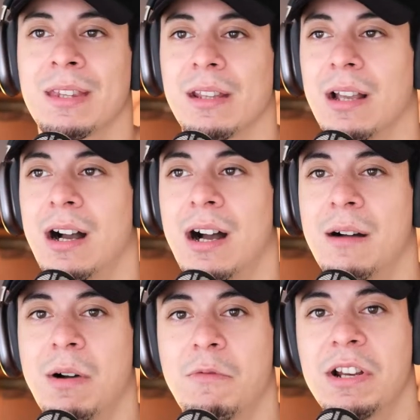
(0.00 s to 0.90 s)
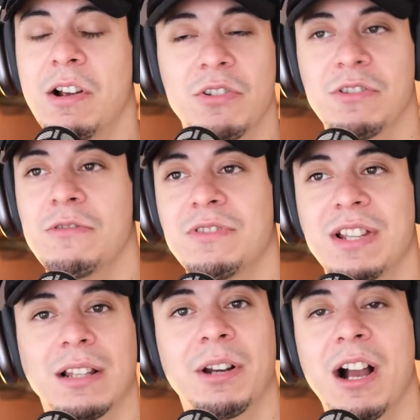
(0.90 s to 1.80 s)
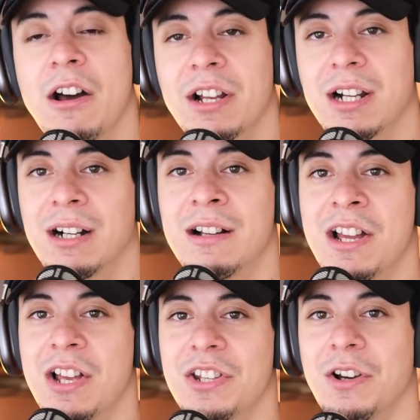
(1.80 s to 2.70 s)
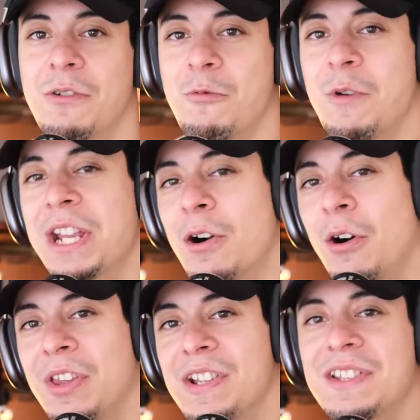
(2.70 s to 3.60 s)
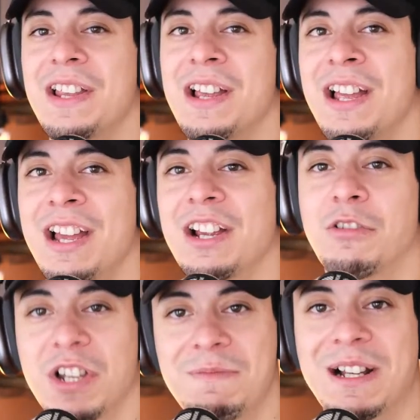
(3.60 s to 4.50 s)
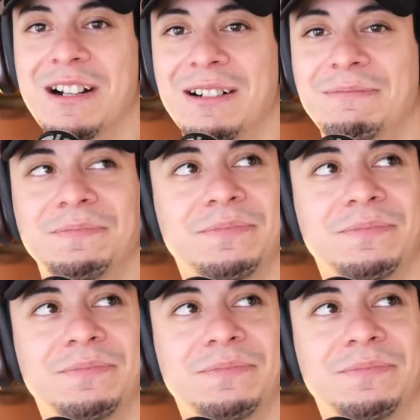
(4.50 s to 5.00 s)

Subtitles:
But we also celebrate Hanukkah. So we call this Chrismica.